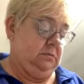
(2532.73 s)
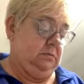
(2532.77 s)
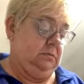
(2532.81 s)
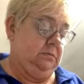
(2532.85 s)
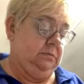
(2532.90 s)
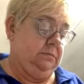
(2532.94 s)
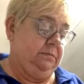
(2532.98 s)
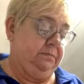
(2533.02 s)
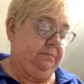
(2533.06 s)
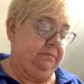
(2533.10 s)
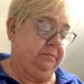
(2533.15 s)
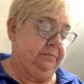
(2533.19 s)

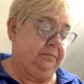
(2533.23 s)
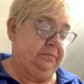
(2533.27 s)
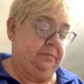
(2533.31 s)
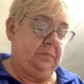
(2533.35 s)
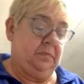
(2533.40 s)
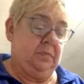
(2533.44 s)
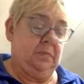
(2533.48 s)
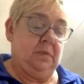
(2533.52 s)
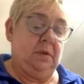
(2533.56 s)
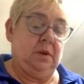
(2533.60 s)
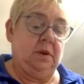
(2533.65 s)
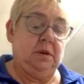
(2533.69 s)
And
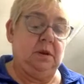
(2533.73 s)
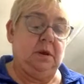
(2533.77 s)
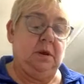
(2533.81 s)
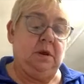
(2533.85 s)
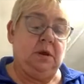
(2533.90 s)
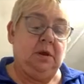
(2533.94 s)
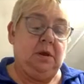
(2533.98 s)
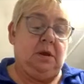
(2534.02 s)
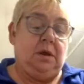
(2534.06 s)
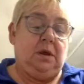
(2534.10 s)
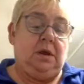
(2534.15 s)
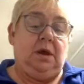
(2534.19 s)

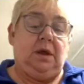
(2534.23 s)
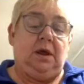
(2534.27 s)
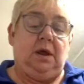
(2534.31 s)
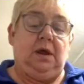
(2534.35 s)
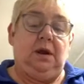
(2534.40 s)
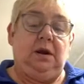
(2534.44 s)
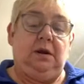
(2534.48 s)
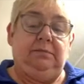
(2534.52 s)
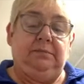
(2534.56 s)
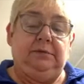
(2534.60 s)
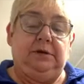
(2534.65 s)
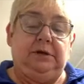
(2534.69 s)

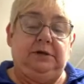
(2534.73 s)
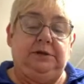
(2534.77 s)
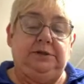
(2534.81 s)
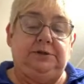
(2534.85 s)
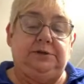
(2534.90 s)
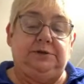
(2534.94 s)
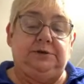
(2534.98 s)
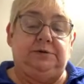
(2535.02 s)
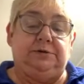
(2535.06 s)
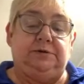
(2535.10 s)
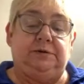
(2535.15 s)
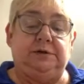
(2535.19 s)
I'm
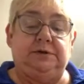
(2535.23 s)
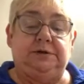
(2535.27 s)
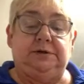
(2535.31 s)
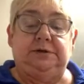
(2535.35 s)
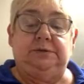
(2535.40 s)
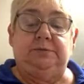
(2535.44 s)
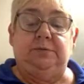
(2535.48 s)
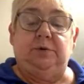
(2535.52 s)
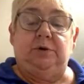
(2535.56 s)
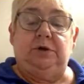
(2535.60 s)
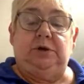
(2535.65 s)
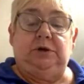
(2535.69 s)
going to do
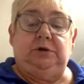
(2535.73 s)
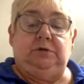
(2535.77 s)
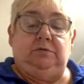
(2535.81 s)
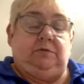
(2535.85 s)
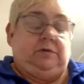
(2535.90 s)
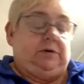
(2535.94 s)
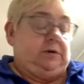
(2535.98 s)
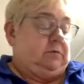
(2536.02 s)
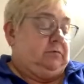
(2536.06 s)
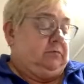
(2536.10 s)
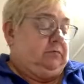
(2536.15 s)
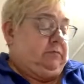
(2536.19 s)
this one in
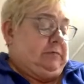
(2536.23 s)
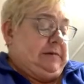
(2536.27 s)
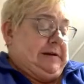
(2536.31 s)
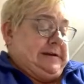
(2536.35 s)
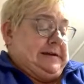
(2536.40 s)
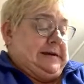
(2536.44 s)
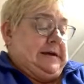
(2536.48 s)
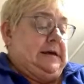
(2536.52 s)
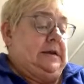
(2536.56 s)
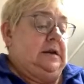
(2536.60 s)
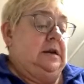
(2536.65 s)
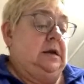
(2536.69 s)
real
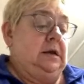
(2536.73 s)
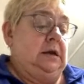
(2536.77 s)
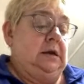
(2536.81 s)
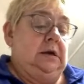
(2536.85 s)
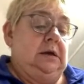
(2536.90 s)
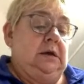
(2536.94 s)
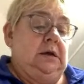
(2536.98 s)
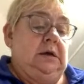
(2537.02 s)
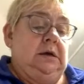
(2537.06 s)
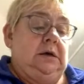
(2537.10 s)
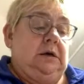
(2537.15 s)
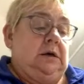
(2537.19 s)
red
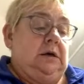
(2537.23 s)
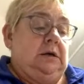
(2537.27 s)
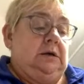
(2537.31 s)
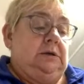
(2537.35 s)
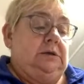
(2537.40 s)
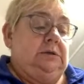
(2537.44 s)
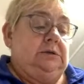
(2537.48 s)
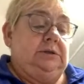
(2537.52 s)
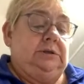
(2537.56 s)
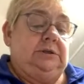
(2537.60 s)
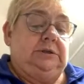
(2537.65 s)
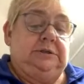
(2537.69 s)

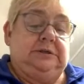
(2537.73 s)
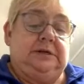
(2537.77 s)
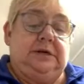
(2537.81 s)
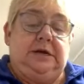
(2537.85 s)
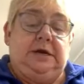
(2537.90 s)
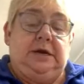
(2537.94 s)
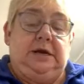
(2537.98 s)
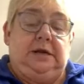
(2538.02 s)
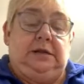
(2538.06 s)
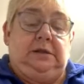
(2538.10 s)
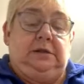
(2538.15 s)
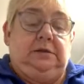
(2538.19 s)
just to
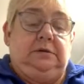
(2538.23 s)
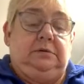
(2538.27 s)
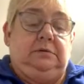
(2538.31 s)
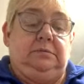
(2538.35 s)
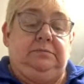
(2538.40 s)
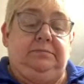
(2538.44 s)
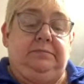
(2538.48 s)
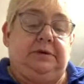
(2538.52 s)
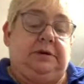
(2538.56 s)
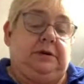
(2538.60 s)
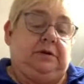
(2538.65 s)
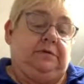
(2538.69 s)
add a
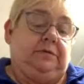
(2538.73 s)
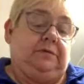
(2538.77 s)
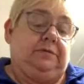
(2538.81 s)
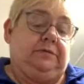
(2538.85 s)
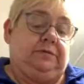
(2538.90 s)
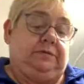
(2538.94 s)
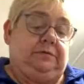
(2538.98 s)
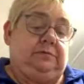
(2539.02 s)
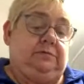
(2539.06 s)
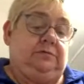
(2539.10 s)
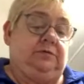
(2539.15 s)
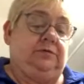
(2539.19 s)
little bit of
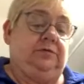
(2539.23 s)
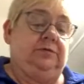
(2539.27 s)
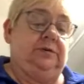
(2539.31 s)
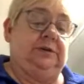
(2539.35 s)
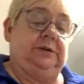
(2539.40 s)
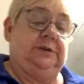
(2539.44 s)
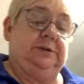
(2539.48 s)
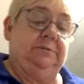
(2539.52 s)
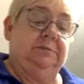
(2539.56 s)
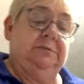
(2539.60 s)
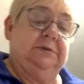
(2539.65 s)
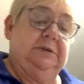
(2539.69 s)

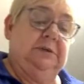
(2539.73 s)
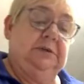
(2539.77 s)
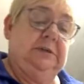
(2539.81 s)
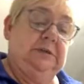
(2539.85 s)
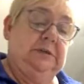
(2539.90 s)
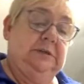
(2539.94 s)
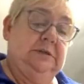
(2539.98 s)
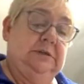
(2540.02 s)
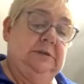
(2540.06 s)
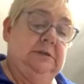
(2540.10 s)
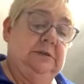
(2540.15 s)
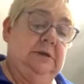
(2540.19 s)
Christmas
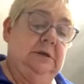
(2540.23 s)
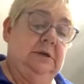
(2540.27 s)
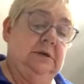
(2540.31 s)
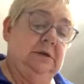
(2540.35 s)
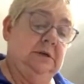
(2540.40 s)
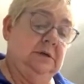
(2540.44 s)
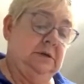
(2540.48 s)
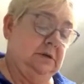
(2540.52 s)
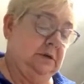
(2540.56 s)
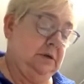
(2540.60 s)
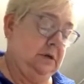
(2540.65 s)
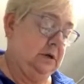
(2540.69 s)

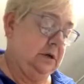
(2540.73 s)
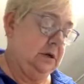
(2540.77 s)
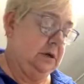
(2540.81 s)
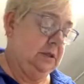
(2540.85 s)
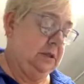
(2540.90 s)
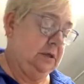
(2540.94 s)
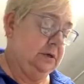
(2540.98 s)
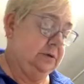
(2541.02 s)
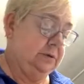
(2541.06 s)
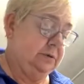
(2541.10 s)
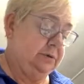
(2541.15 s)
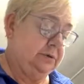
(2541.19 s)

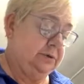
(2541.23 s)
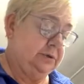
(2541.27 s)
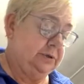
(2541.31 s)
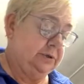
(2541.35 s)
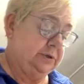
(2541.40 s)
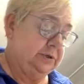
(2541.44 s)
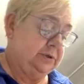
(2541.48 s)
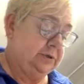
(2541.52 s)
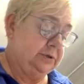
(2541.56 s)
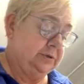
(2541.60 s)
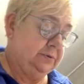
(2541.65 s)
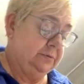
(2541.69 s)
colors
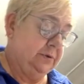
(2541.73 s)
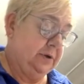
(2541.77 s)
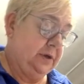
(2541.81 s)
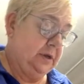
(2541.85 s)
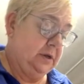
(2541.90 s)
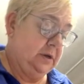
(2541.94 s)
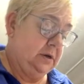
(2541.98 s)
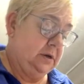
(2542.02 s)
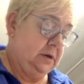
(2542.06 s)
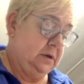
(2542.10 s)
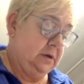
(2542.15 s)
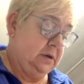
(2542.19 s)
to
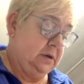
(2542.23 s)
it.